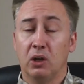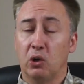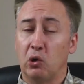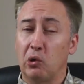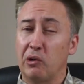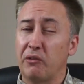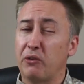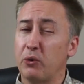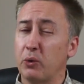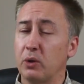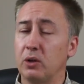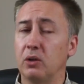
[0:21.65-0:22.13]

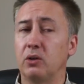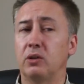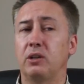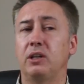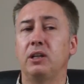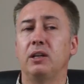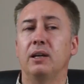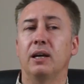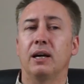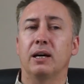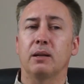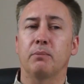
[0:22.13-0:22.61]
Or if you were
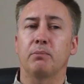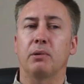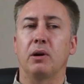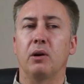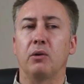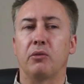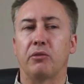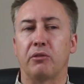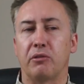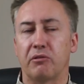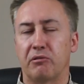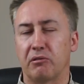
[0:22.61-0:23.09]
lucky, you had
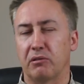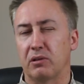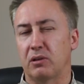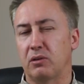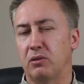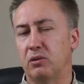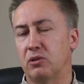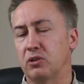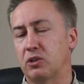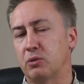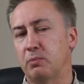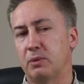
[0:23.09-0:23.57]
both. And through the
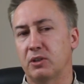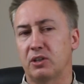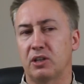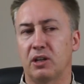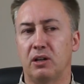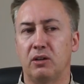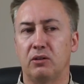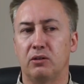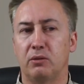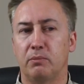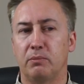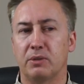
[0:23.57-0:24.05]
course of my
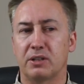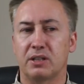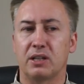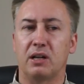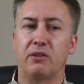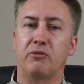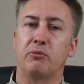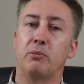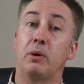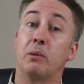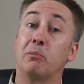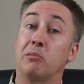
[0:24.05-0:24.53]
childhood,
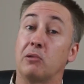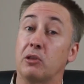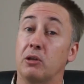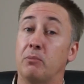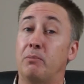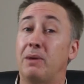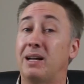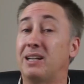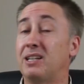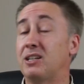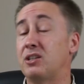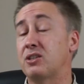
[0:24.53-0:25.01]
myself and my brother
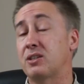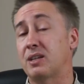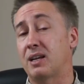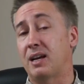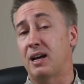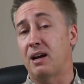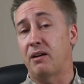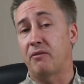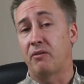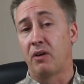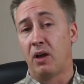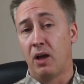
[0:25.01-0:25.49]
managed to
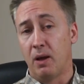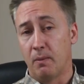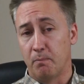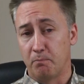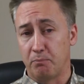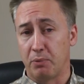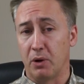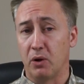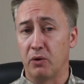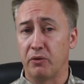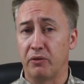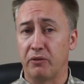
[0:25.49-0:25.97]
have
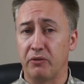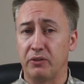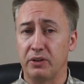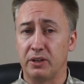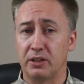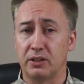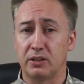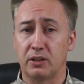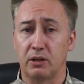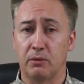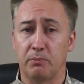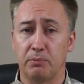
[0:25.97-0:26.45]
both of
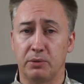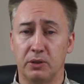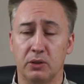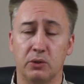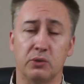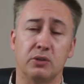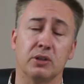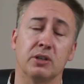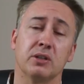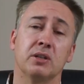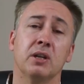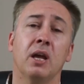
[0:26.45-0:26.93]
these
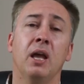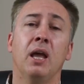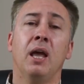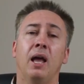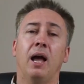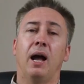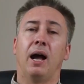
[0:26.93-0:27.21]
computers.